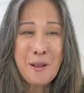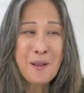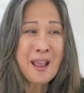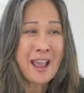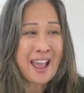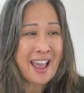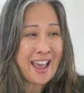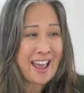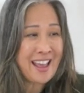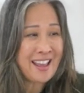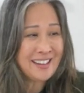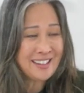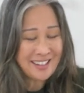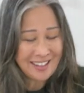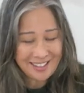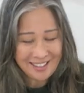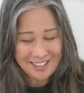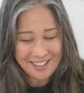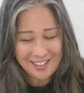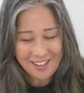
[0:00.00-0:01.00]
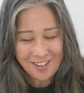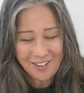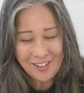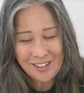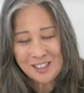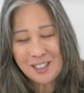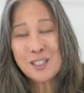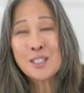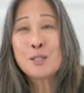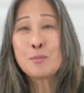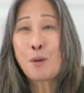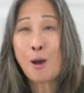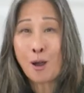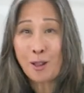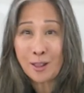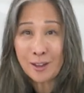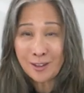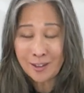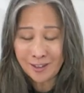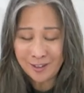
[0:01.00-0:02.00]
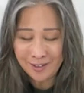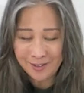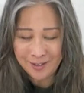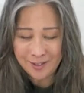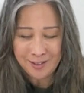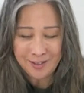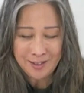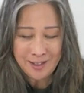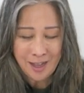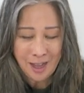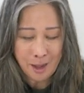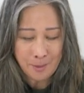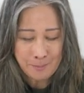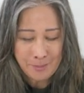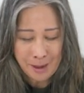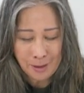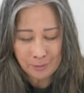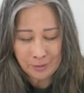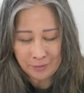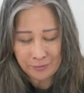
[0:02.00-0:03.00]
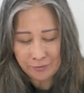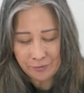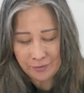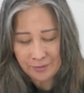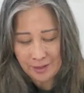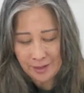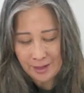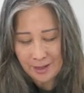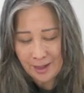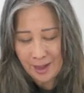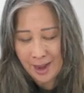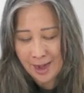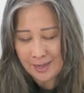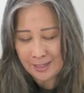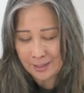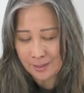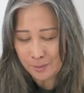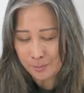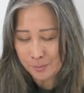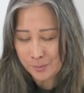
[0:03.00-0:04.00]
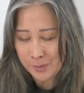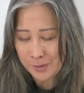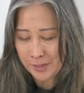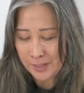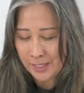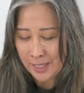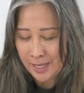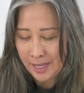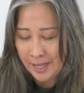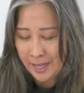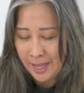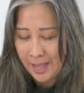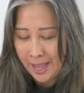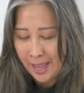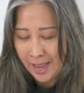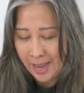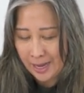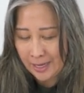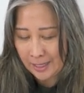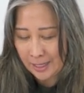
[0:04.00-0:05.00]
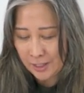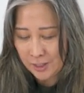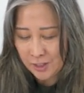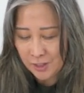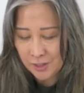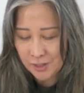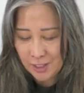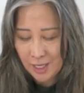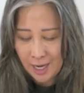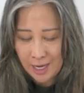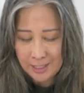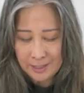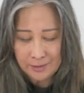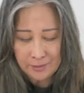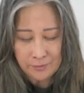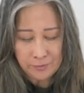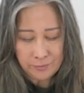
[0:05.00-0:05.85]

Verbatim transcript: And, you know, it's a smaller amount of items, and I just kind of